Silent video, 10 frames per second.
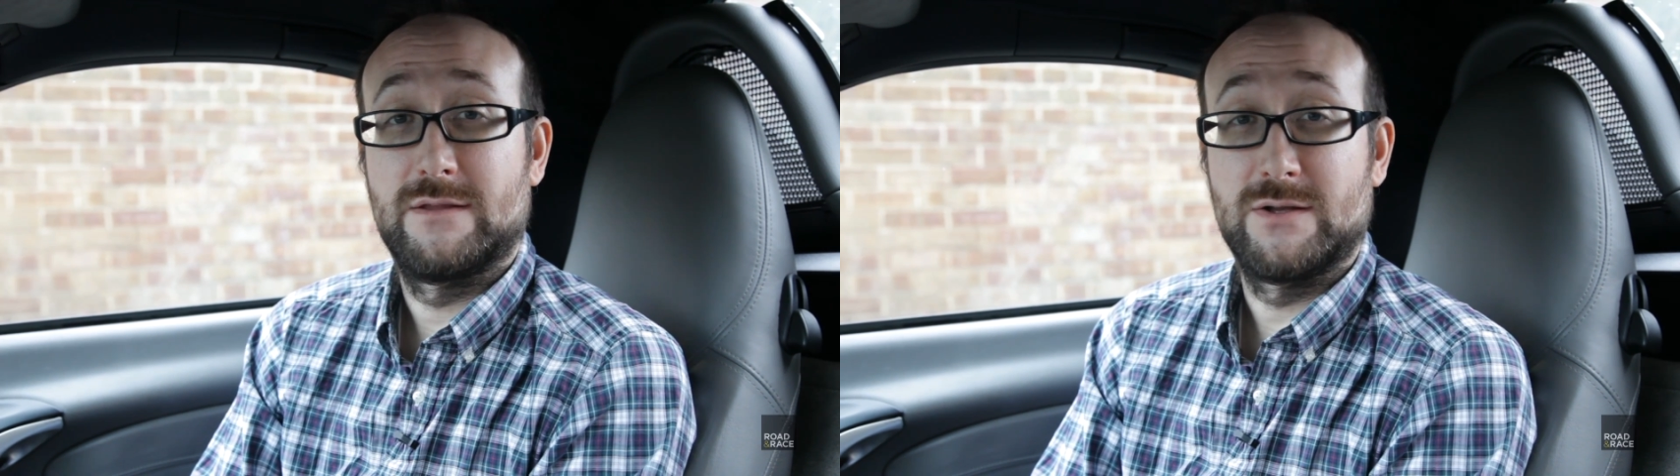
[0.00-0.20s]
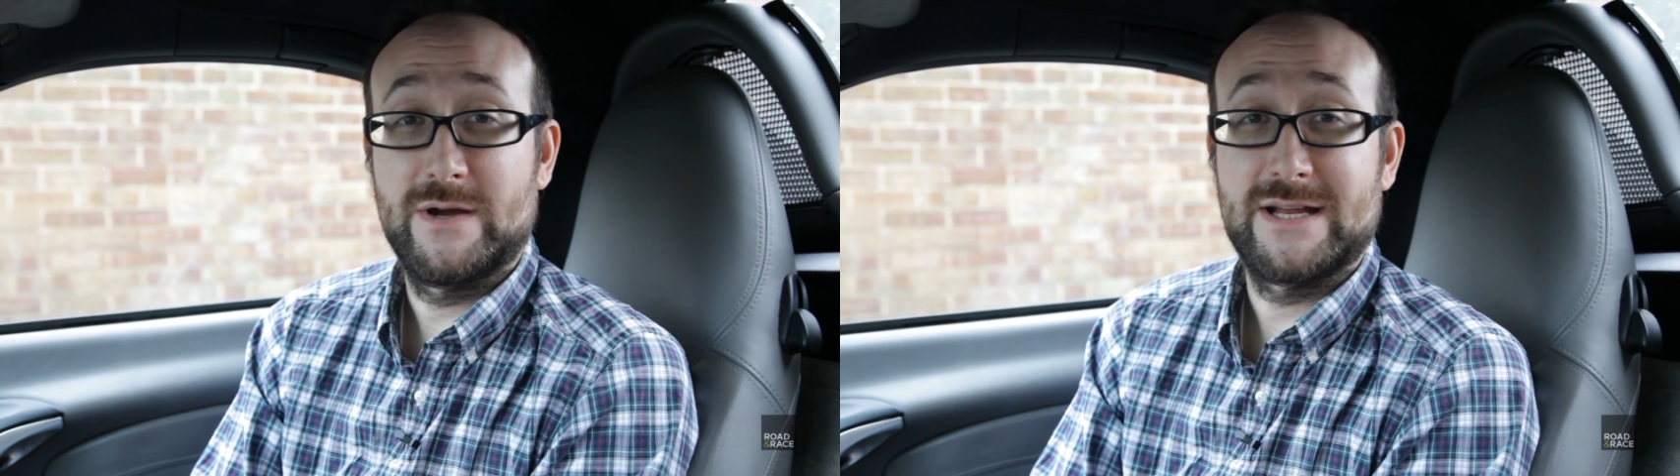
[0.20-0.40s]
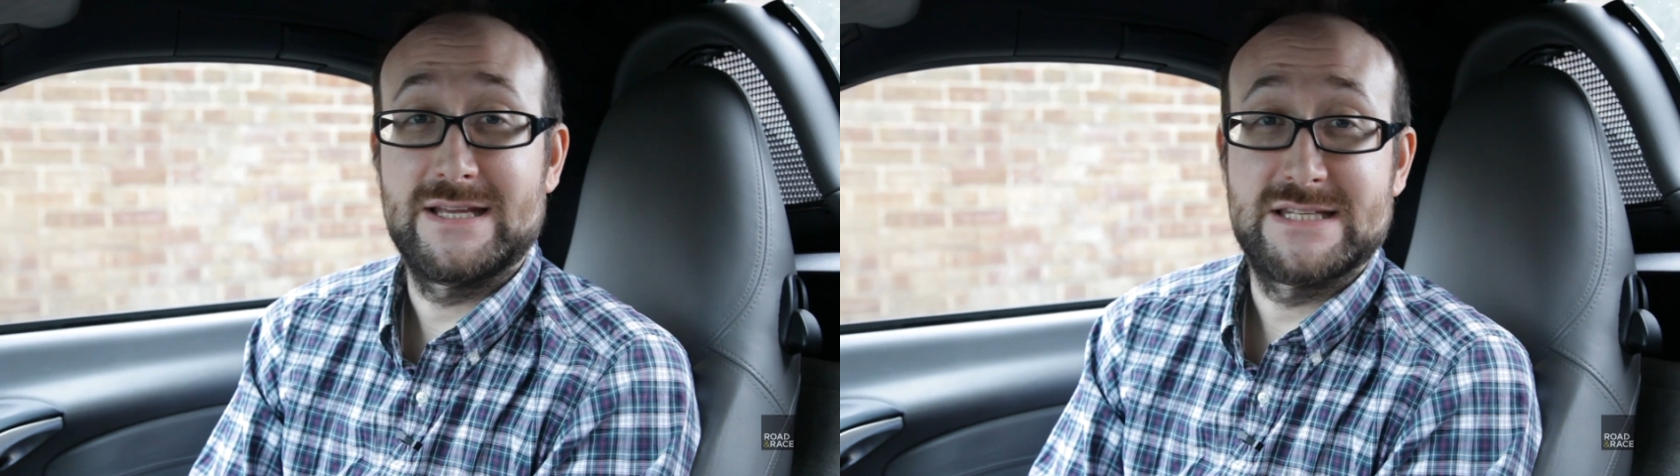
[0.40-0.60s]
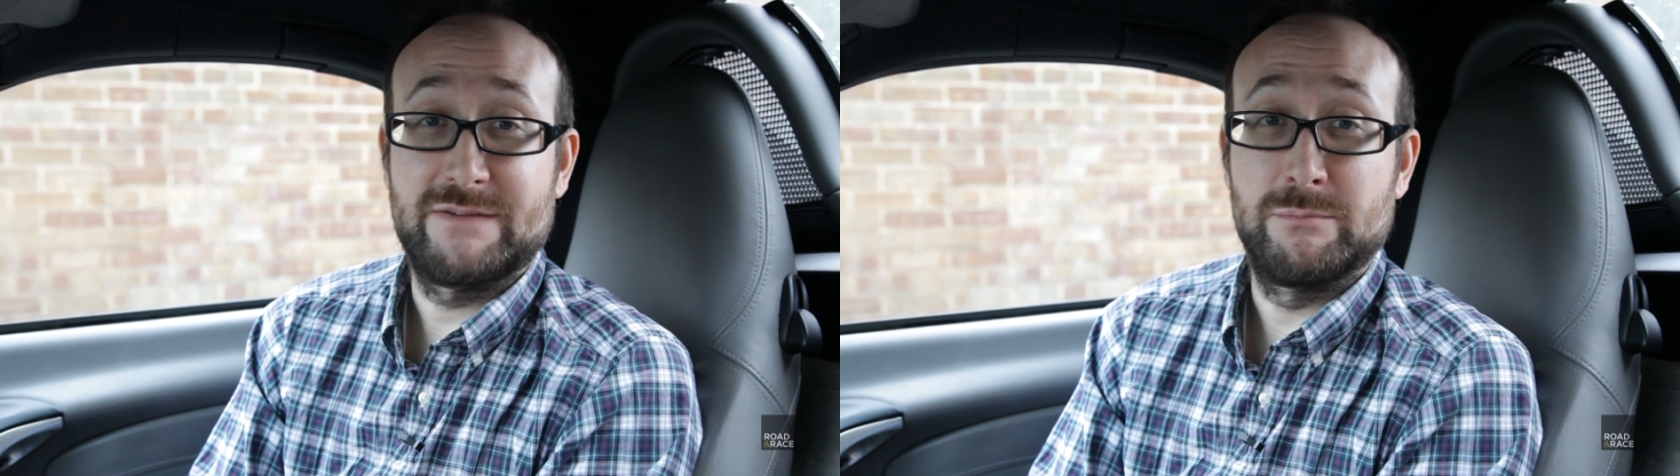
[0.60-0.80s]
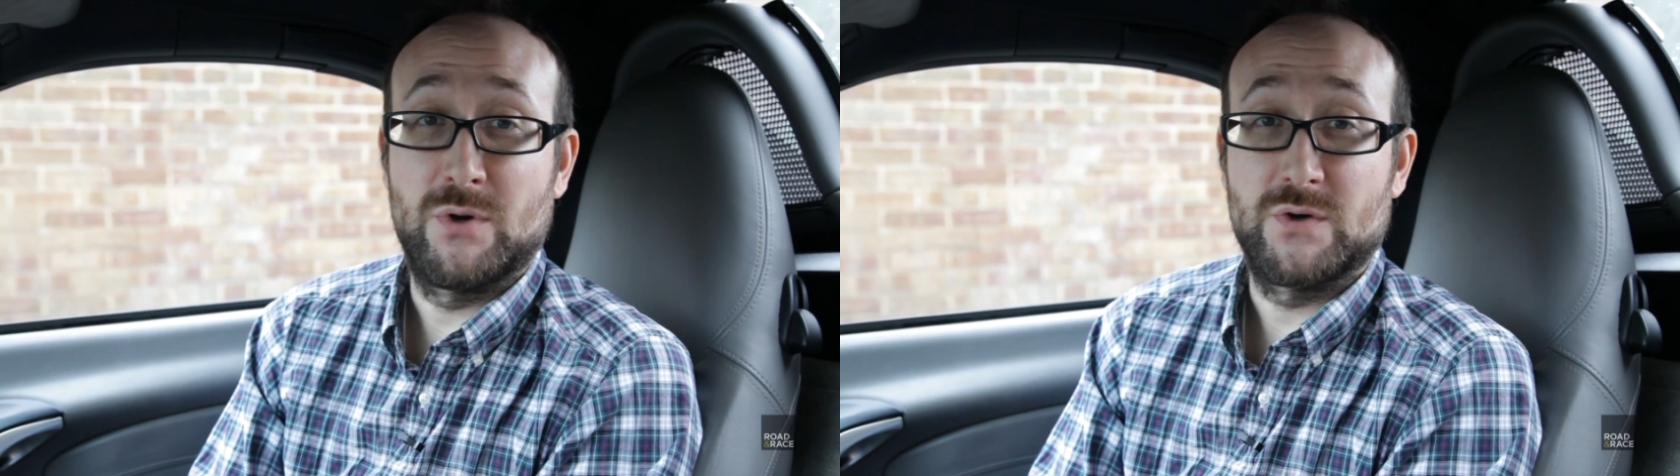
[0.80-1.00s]
The
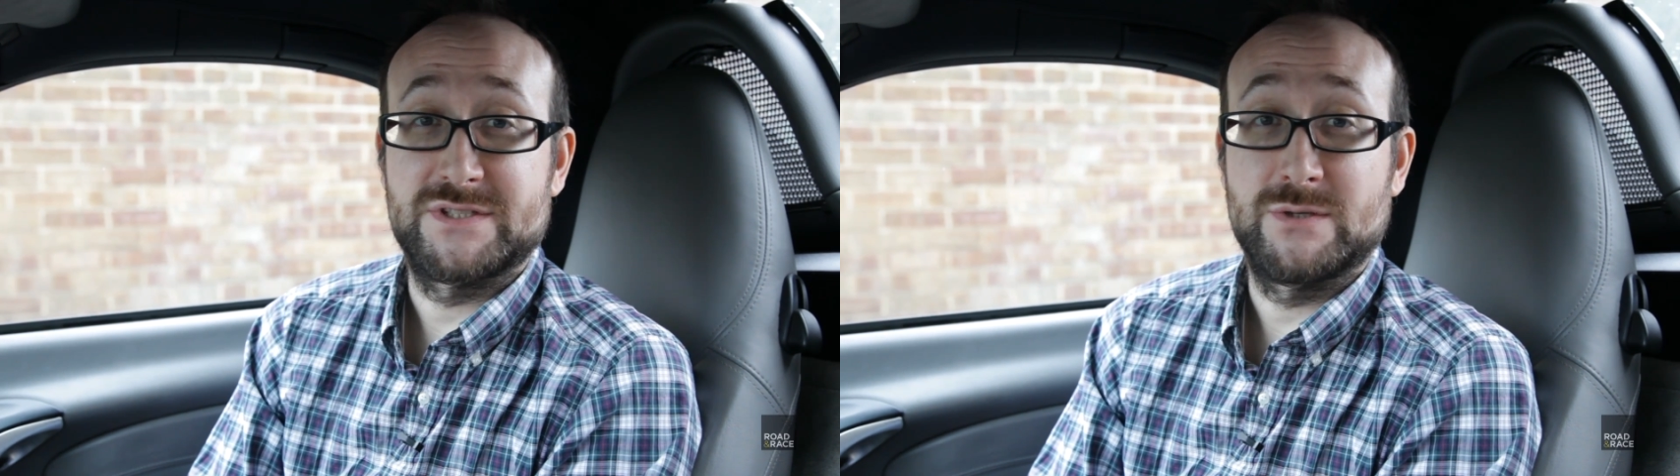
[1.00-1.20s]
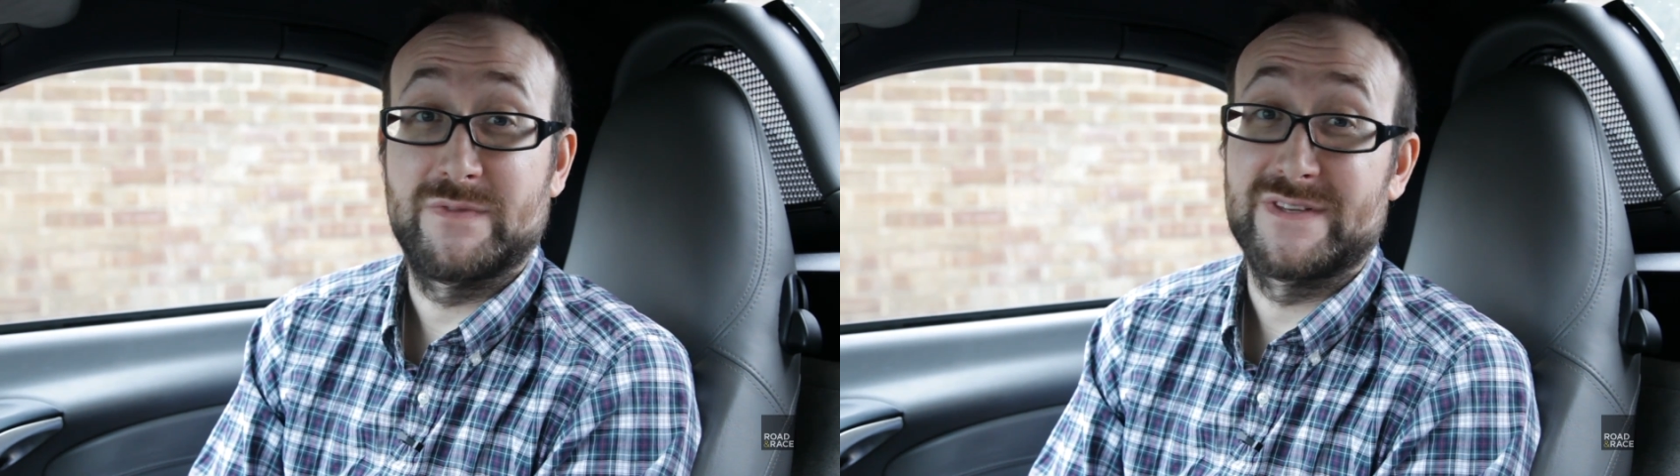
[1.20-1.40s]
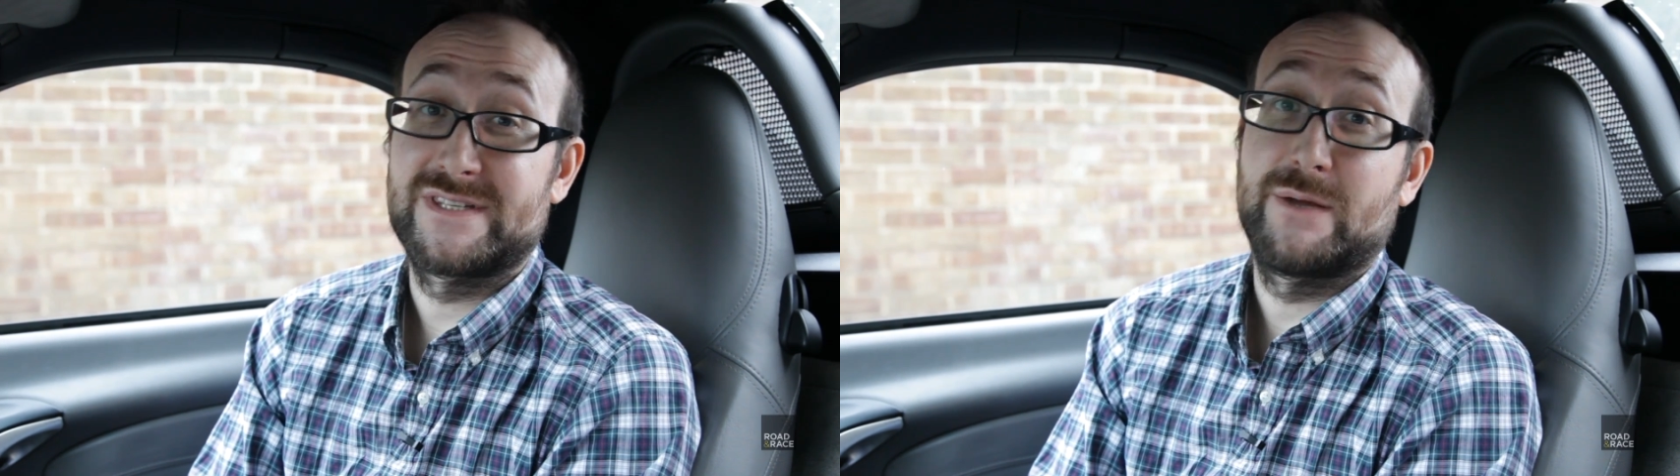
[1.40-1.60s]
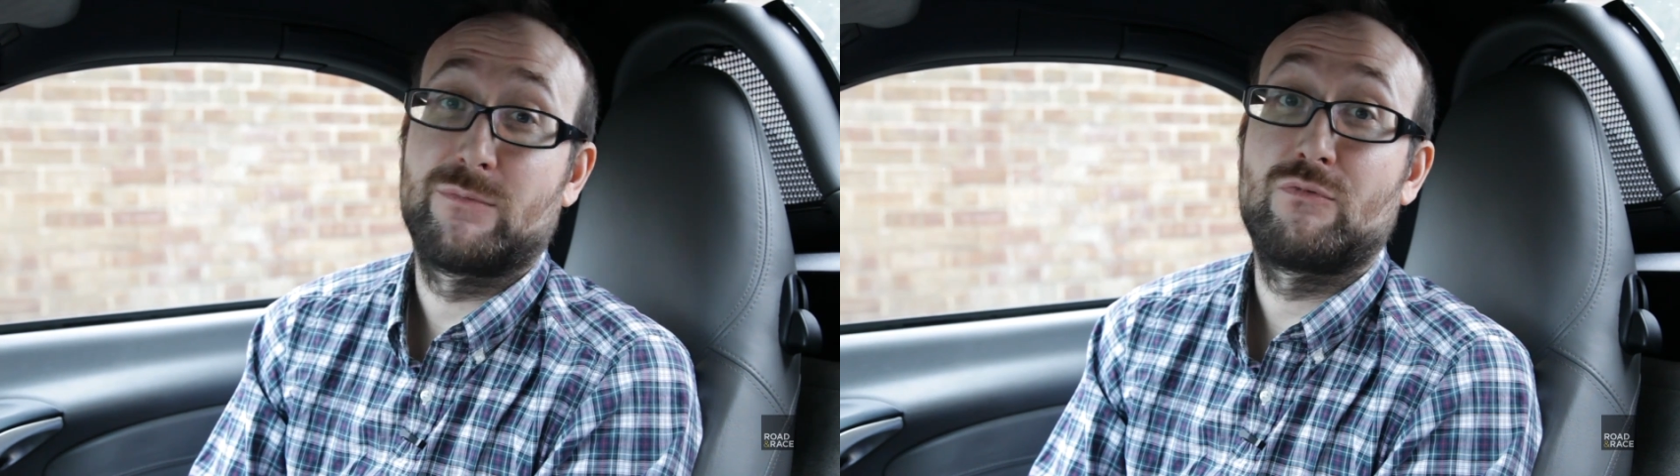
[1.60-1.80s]
987 Boxster with the same